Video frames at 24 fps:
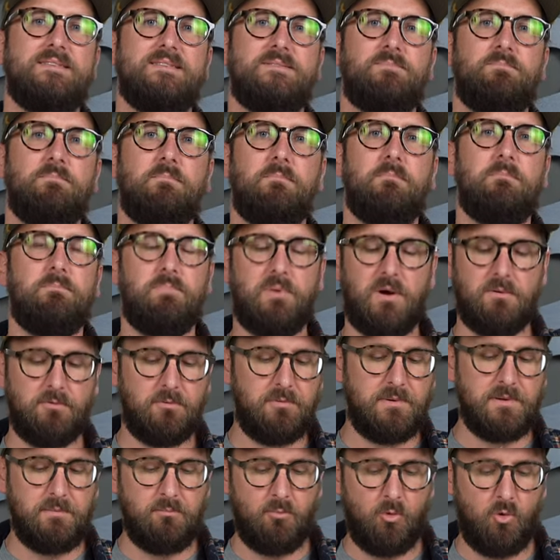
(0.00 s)
It's
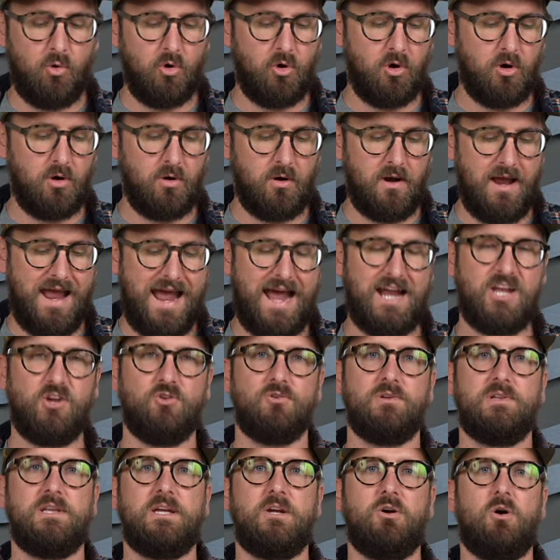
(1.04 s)
probably more
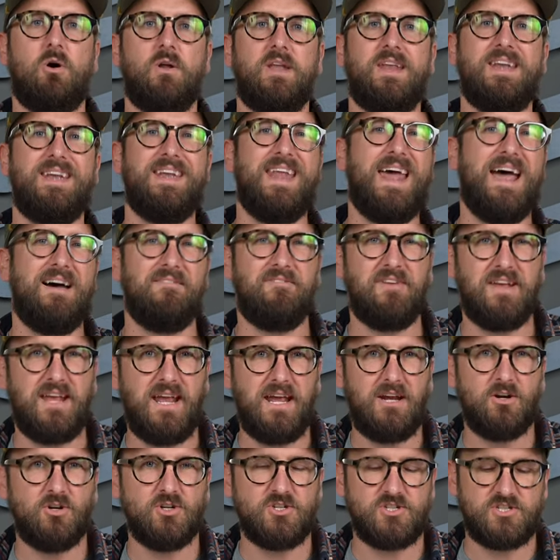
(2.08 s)
accurately called a
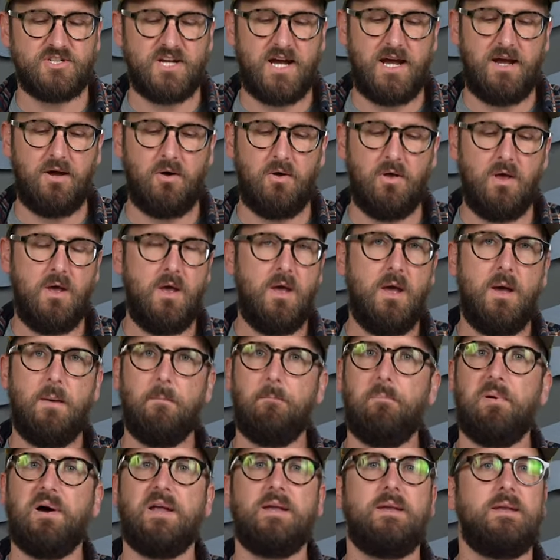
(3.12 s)
navigator style,
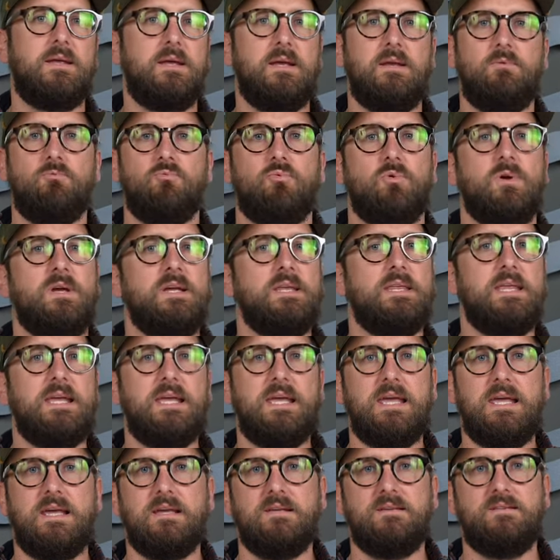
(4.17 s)
but it
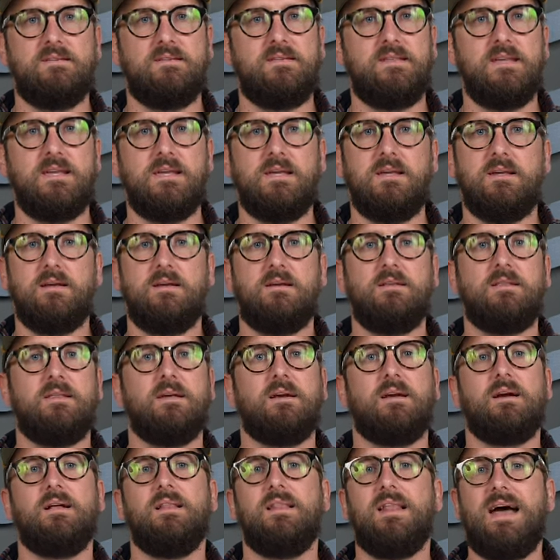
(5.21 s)
really is the
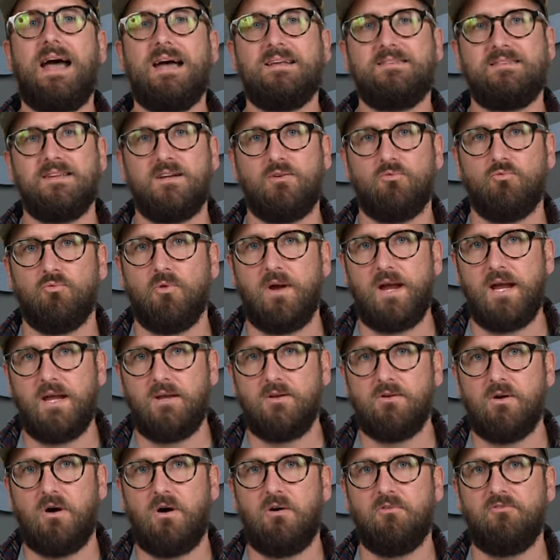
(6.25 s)
classic
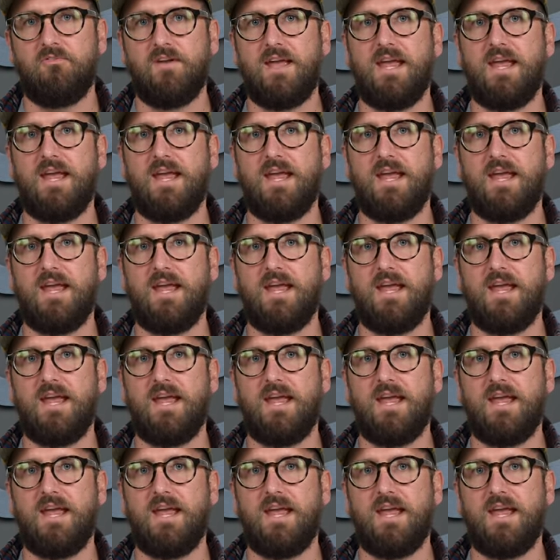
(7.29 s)
Randolph